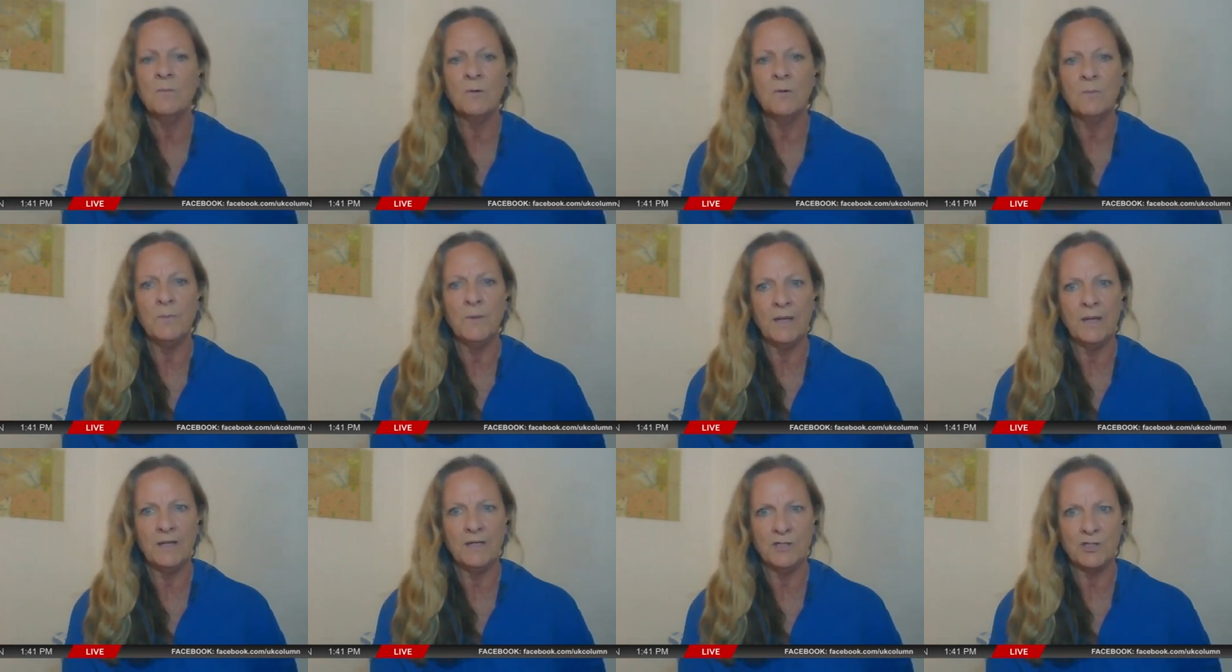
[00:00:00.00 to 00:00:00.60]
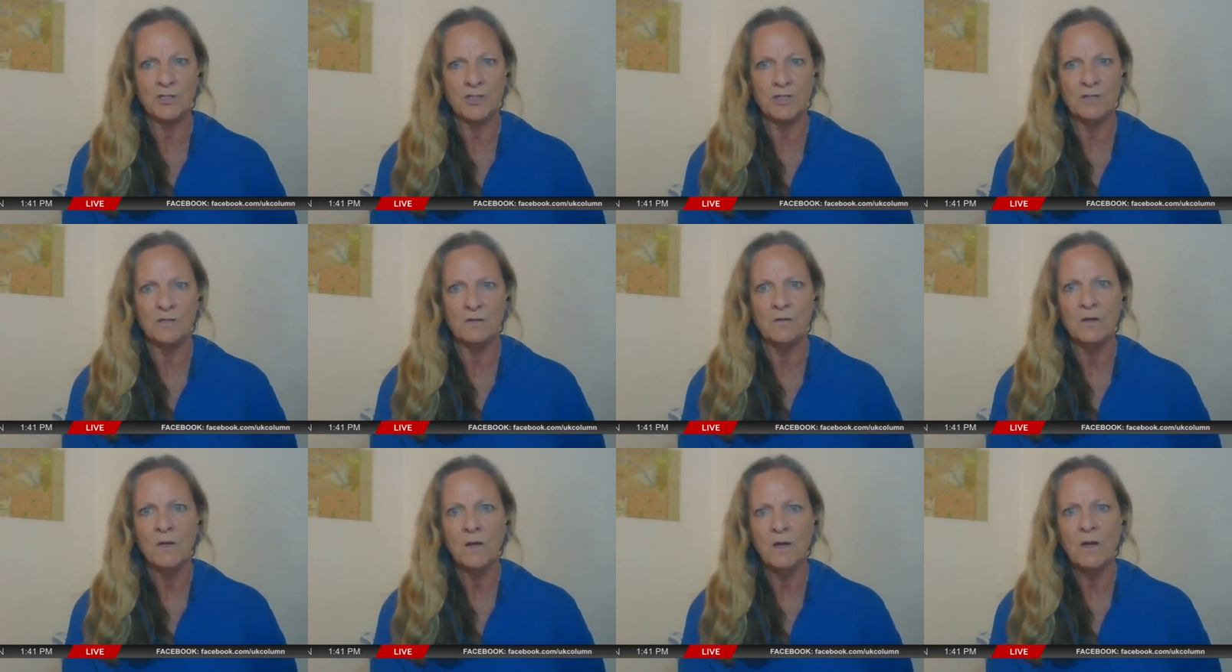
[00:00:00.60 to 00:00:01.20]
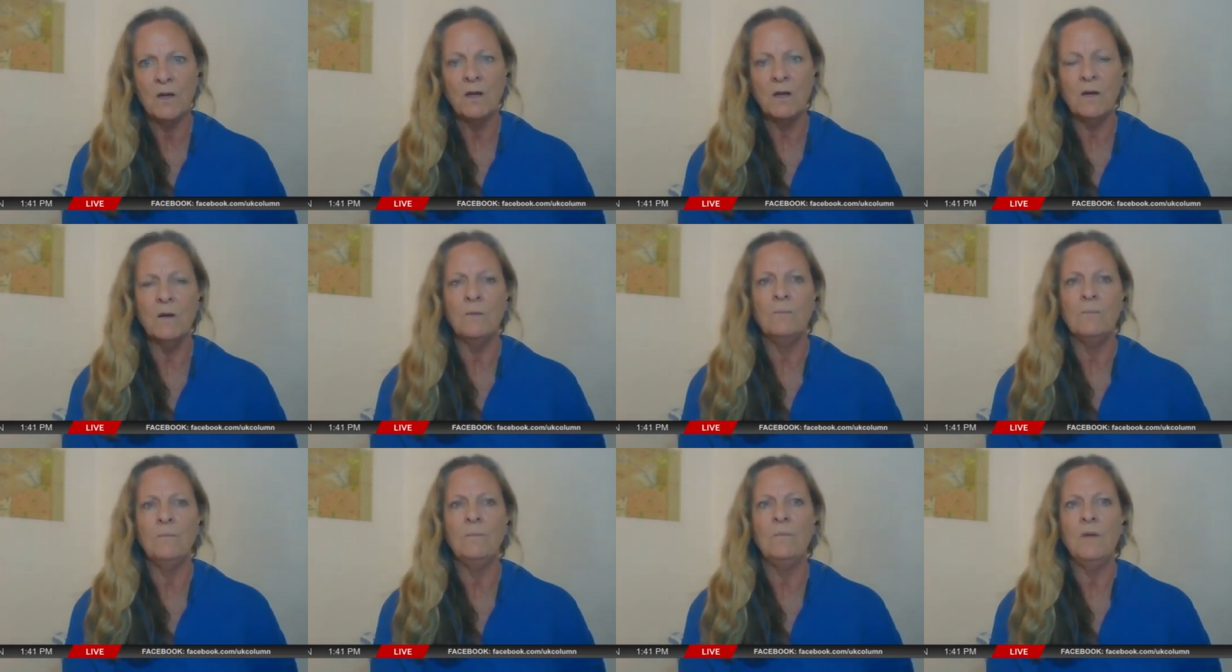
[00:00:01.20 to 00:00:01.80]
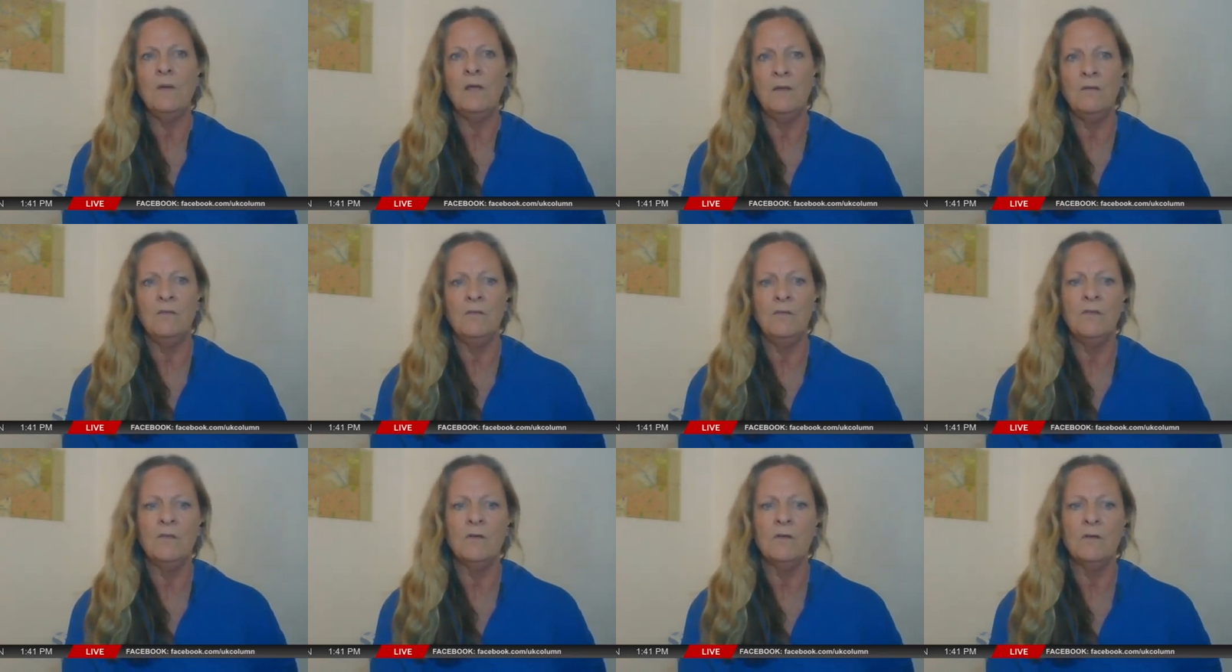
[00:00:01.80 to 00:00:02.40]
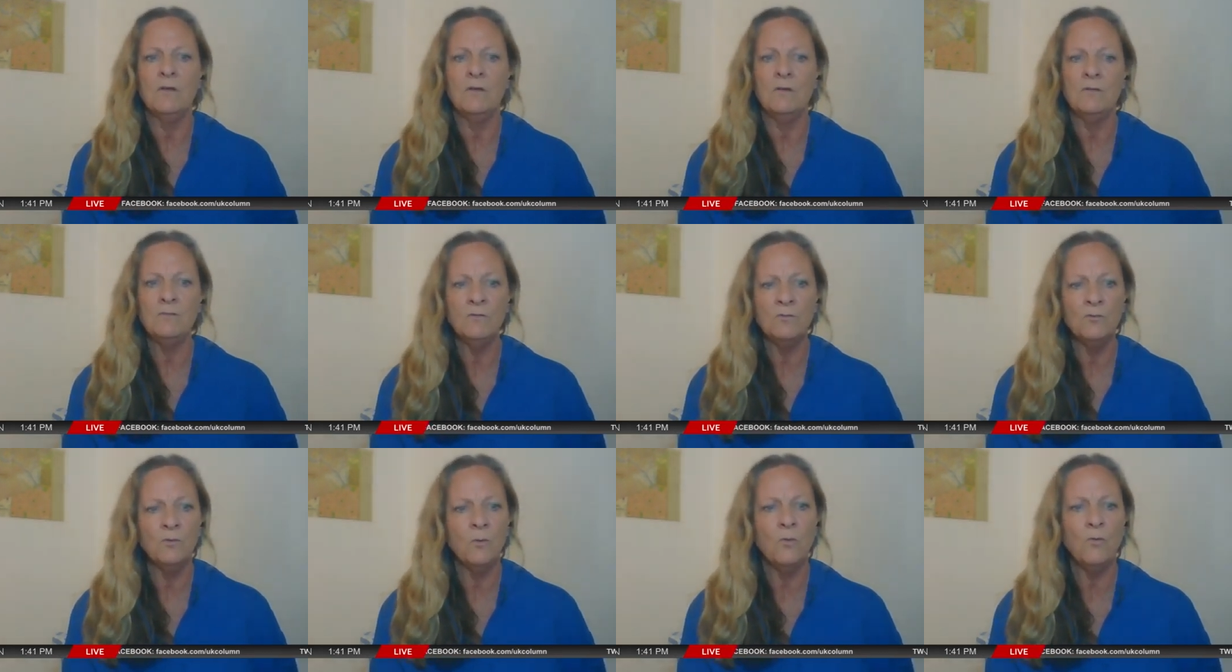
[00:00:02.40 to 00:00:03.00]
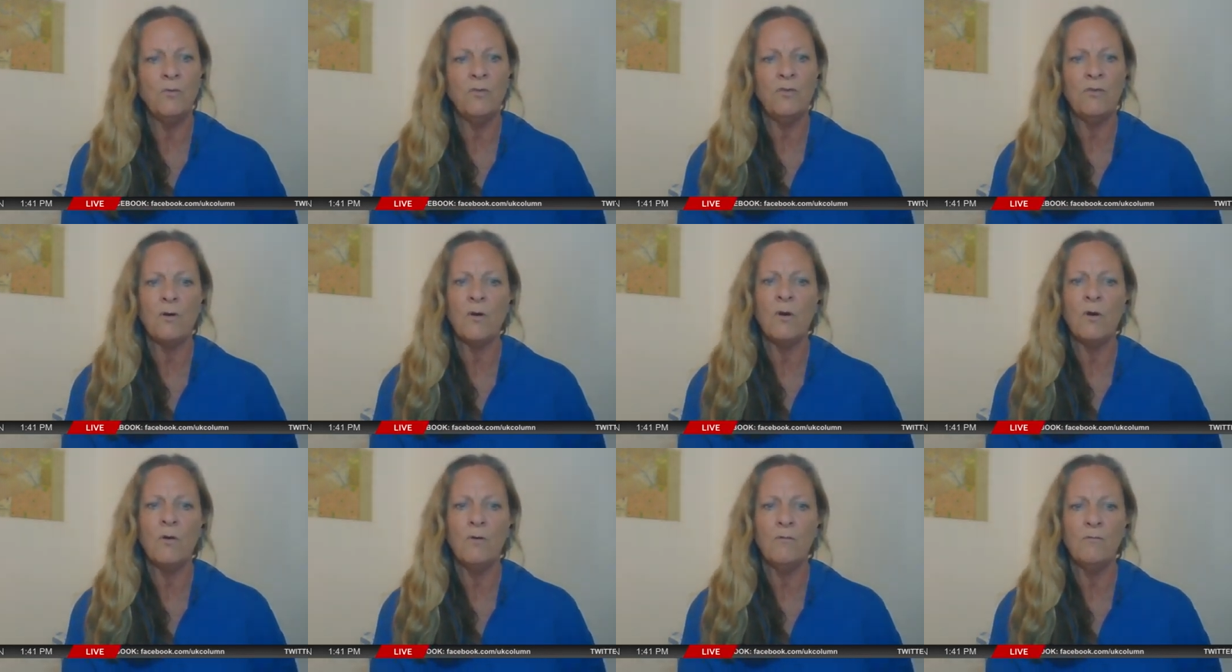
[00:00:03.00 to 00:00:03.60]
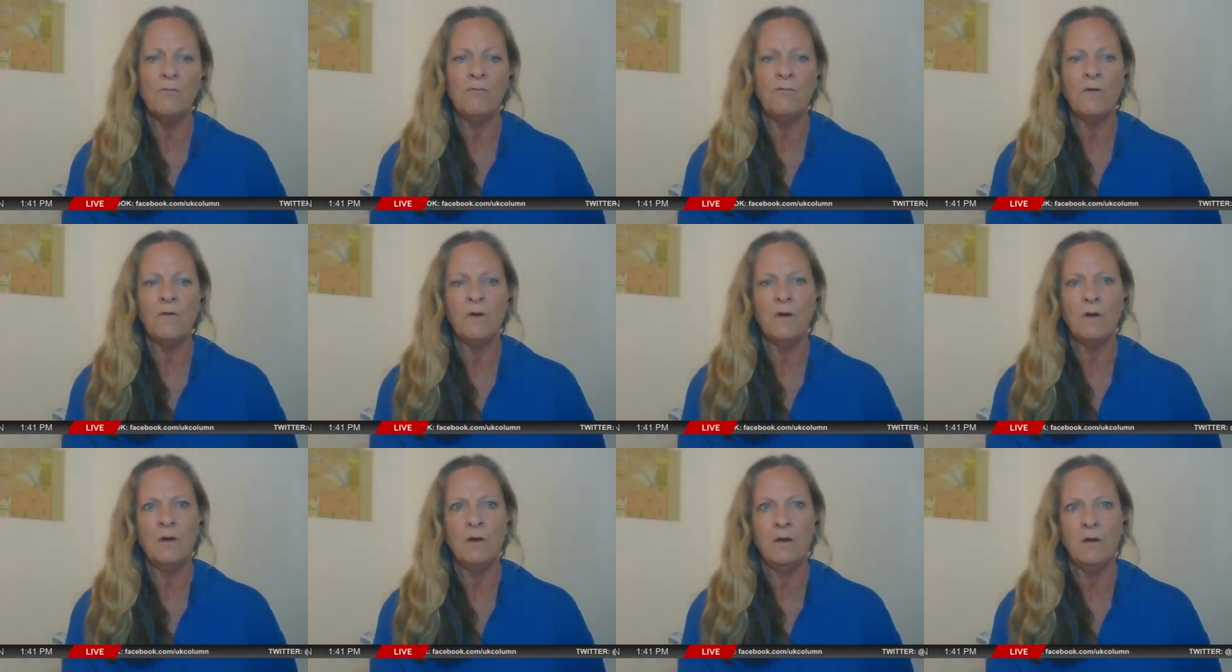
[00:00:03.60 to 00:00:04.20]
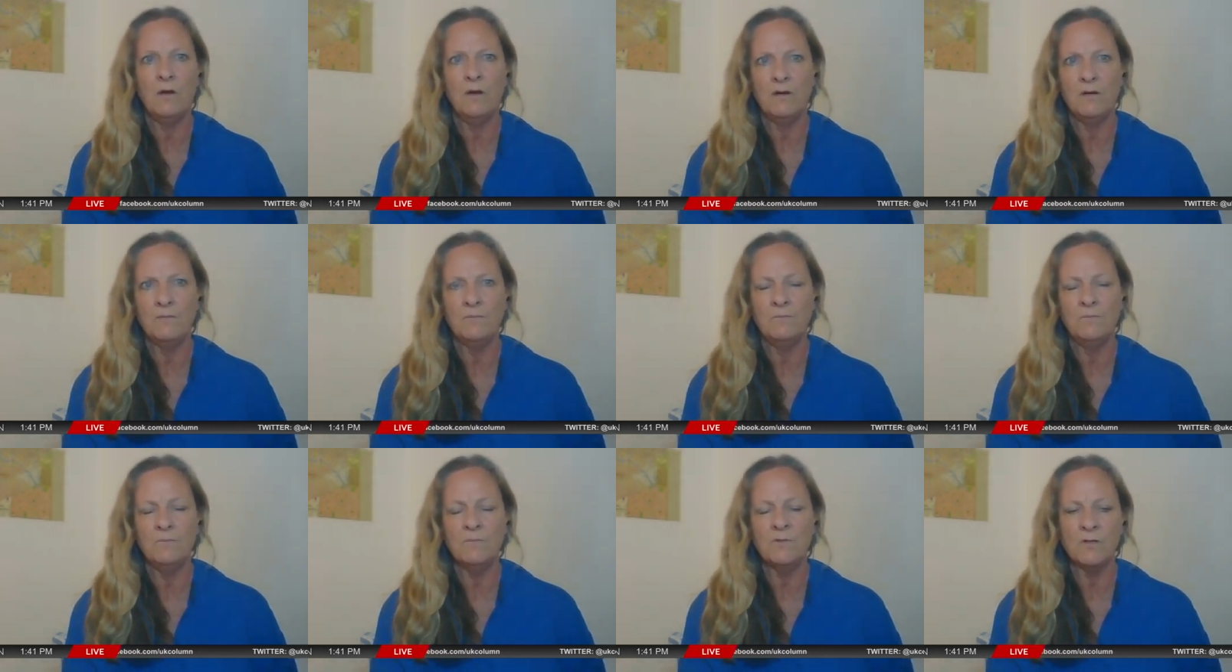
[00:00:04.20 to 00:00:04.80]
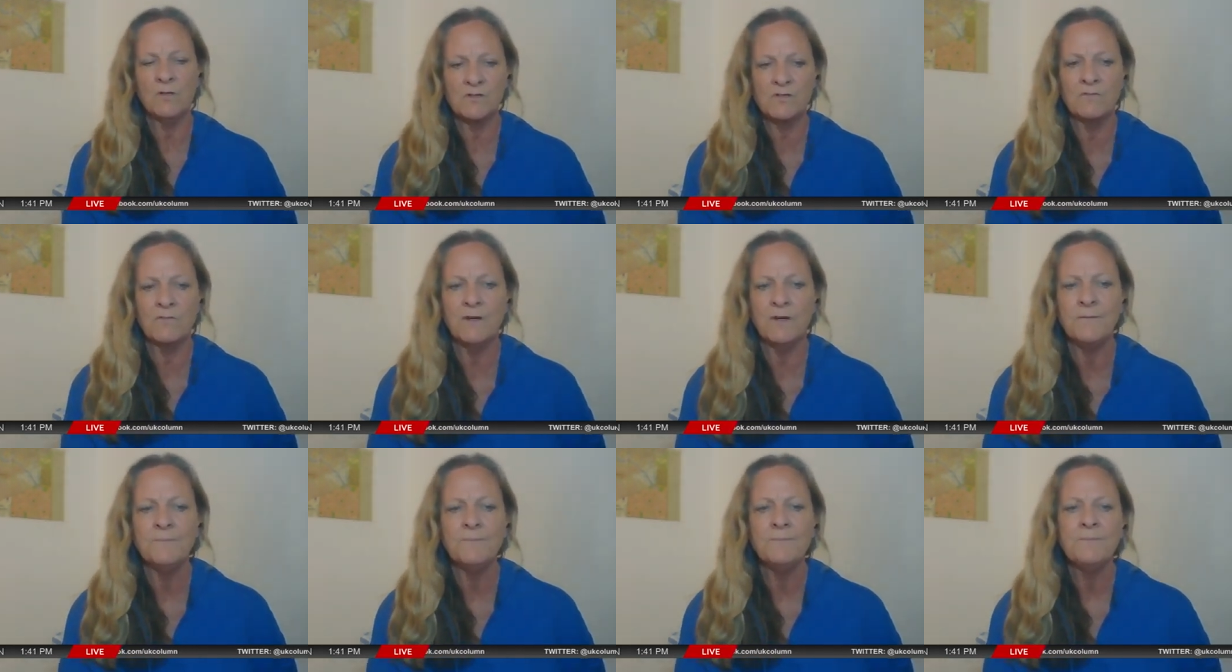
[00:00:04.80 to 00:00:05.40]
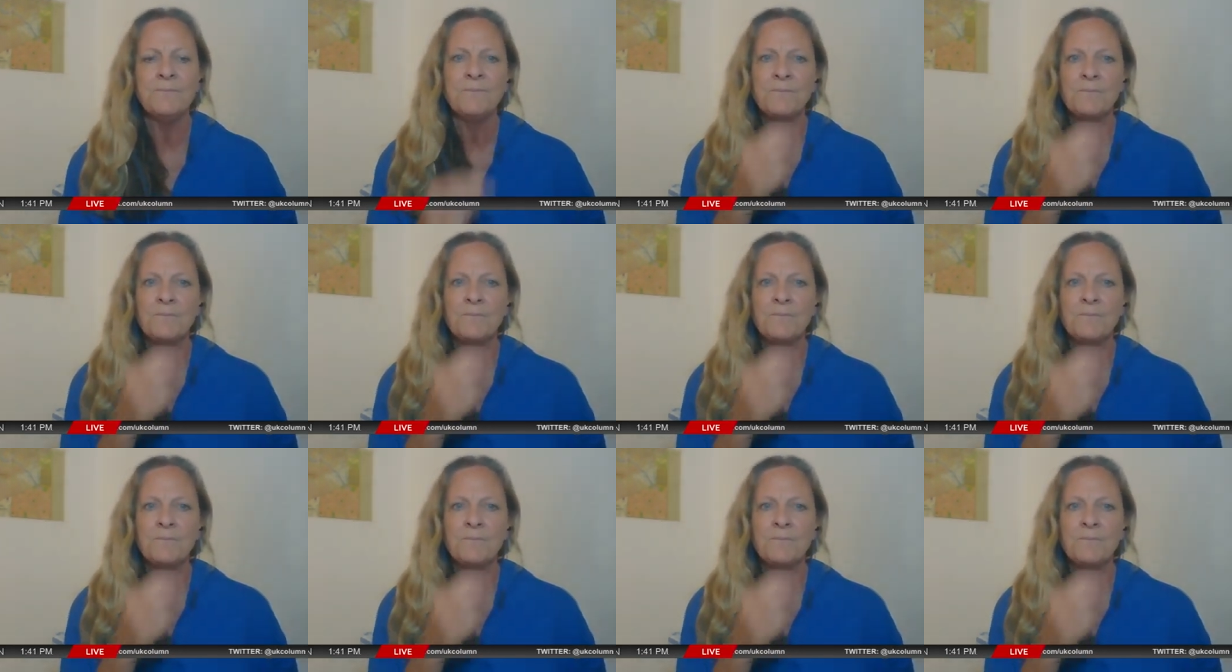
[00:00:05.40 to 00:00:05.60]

population in the north of Kosovo.